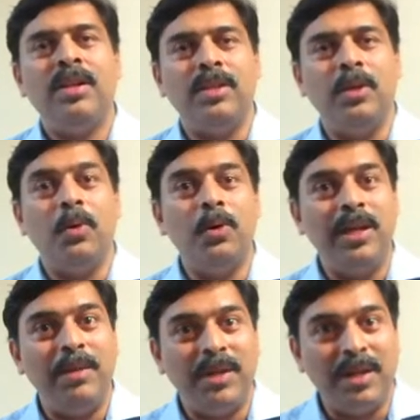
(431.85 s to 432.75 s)
the whole
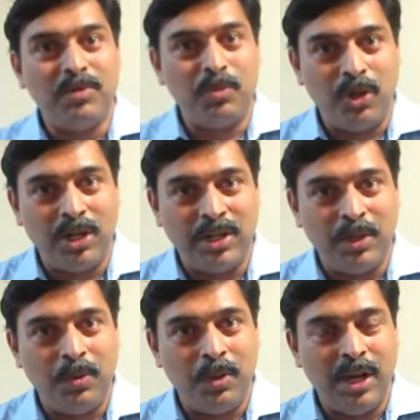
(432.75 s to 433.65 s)
day becomes
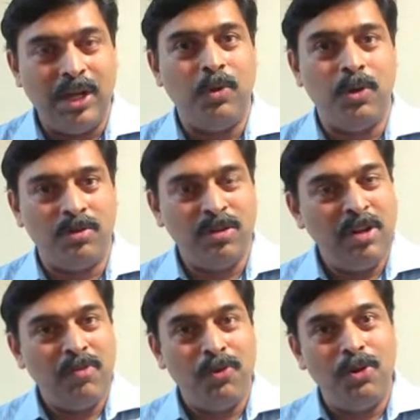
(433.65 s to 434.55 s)
productive and you are
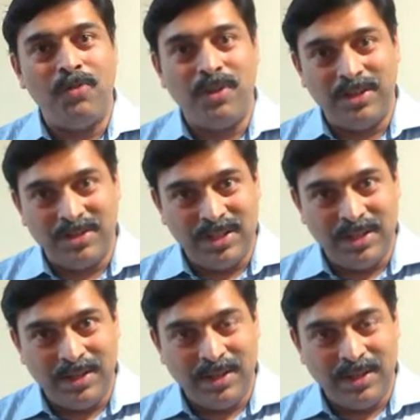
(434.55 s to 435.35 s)
full of energy.